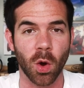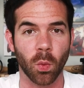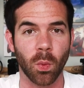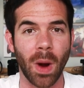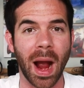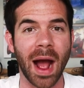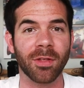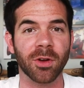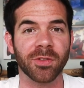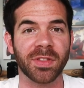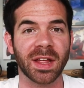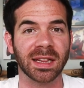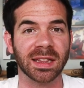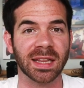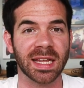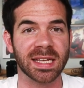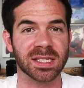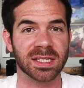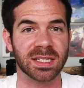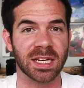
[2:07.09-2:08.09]
rather than
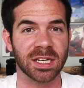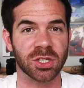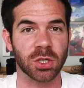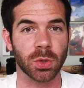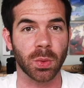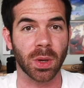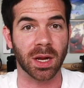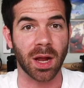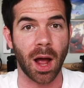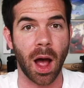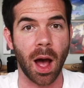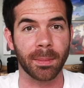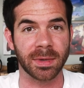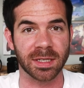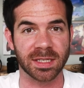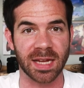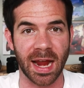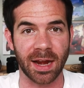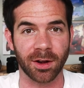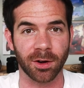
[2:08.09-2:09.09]
listening to a
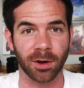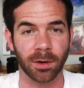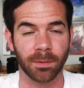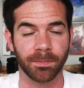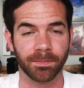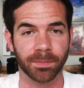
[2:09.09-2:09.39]
commentator.